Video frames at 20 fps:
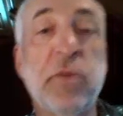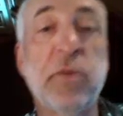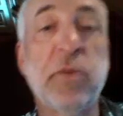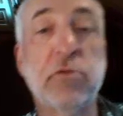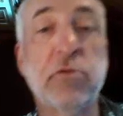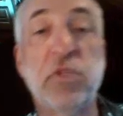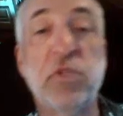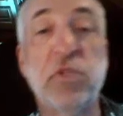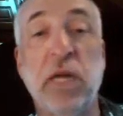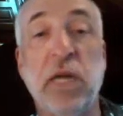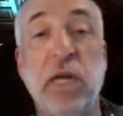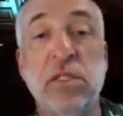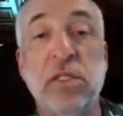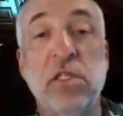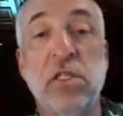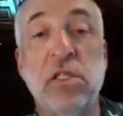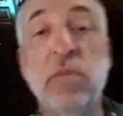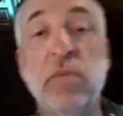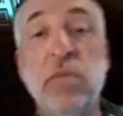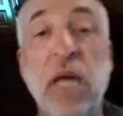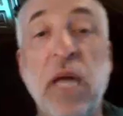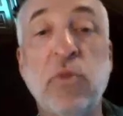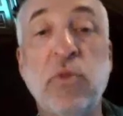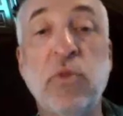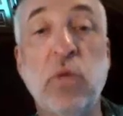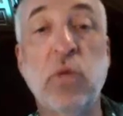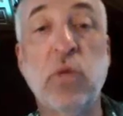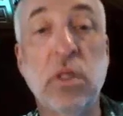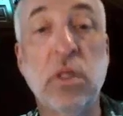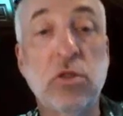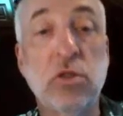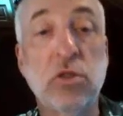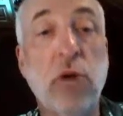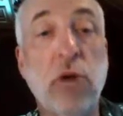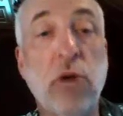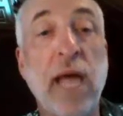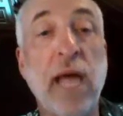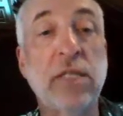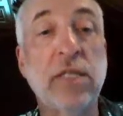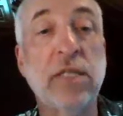Multiple responses. Sometimes
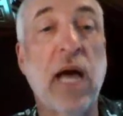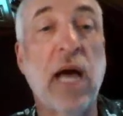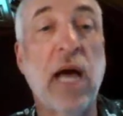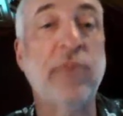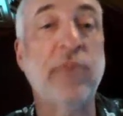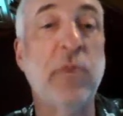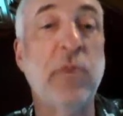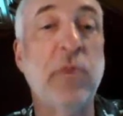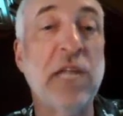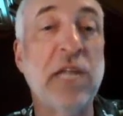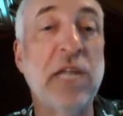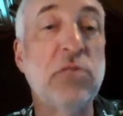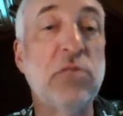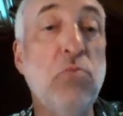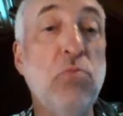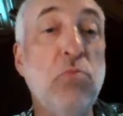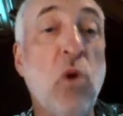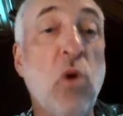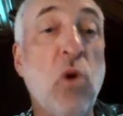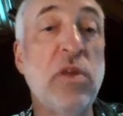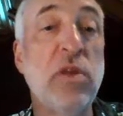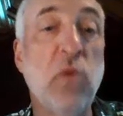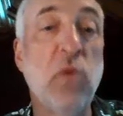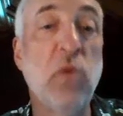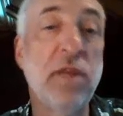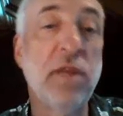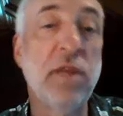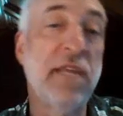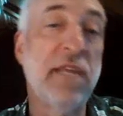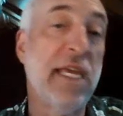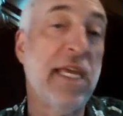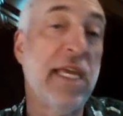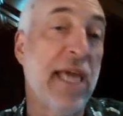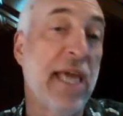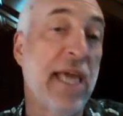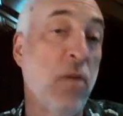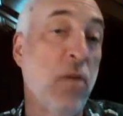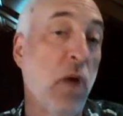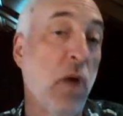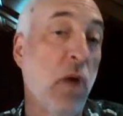we're trying to optimize more than one
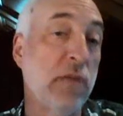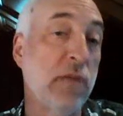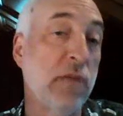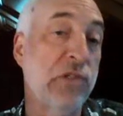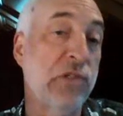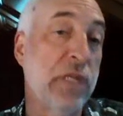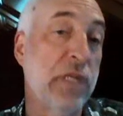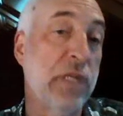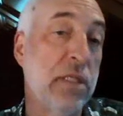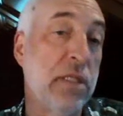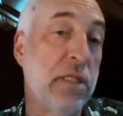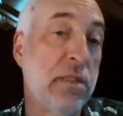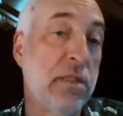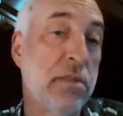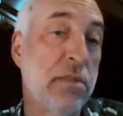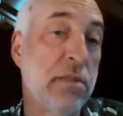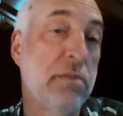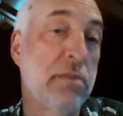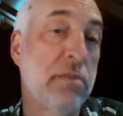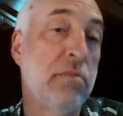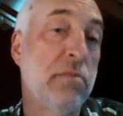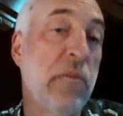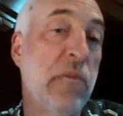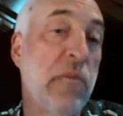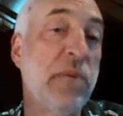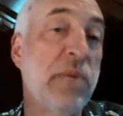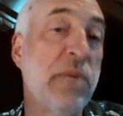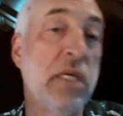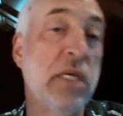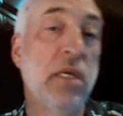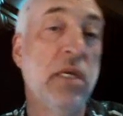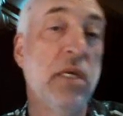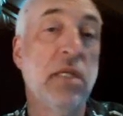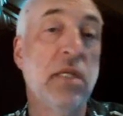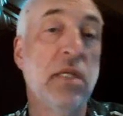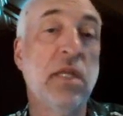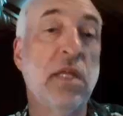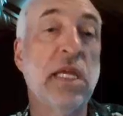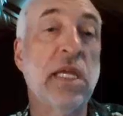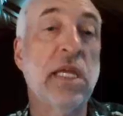thing at once. And
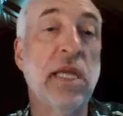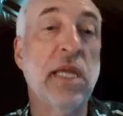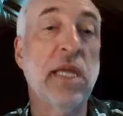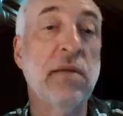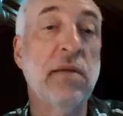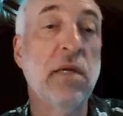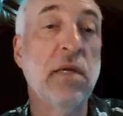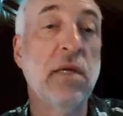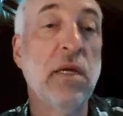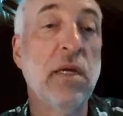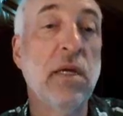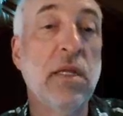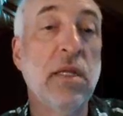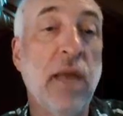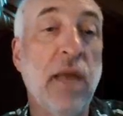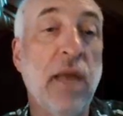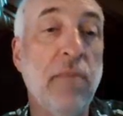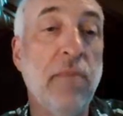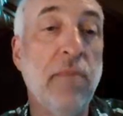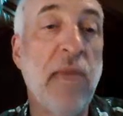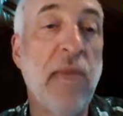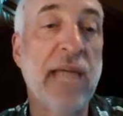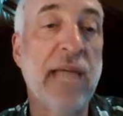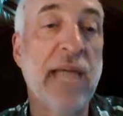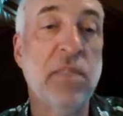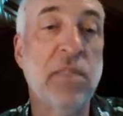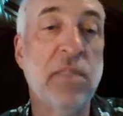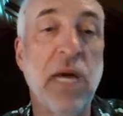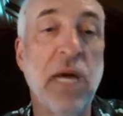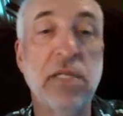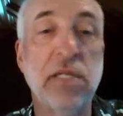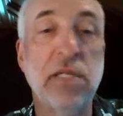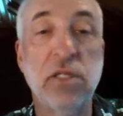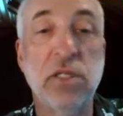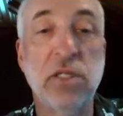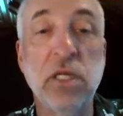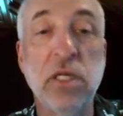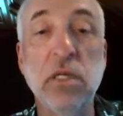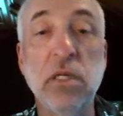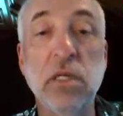maybe the thing that
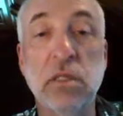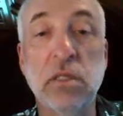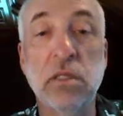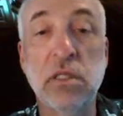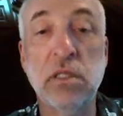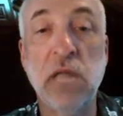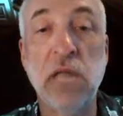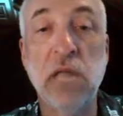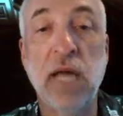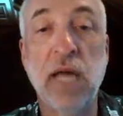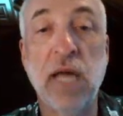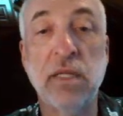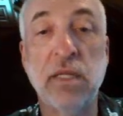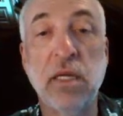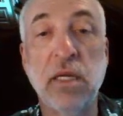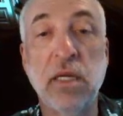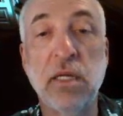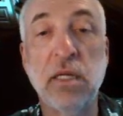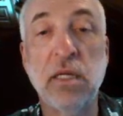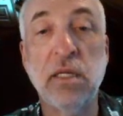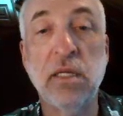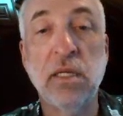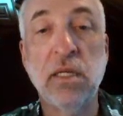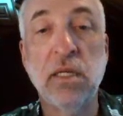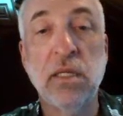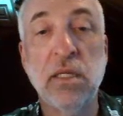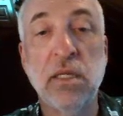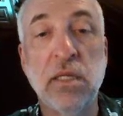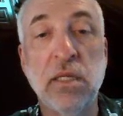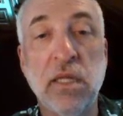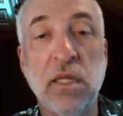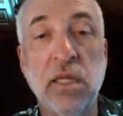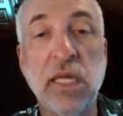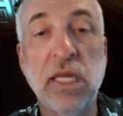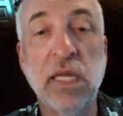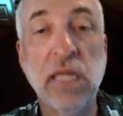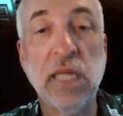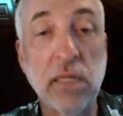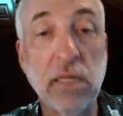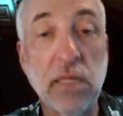maximizes yield is not the
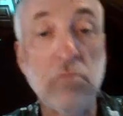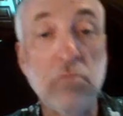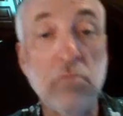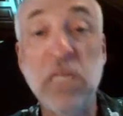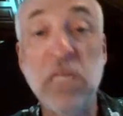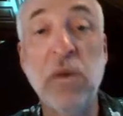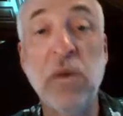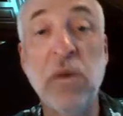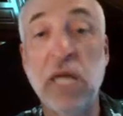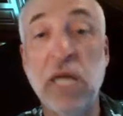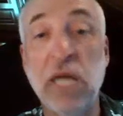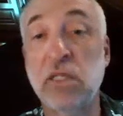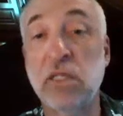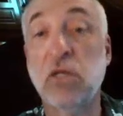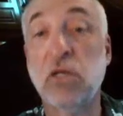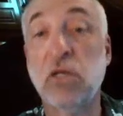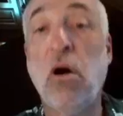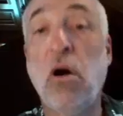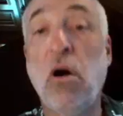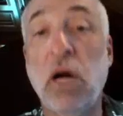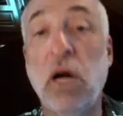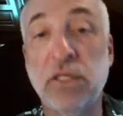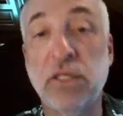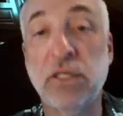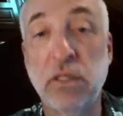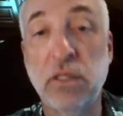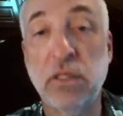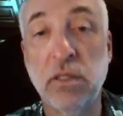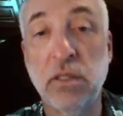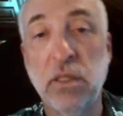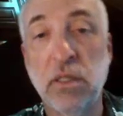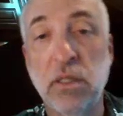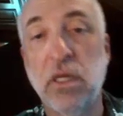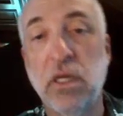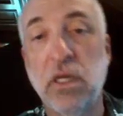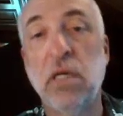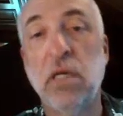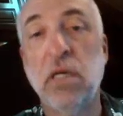thing that minimizes cost,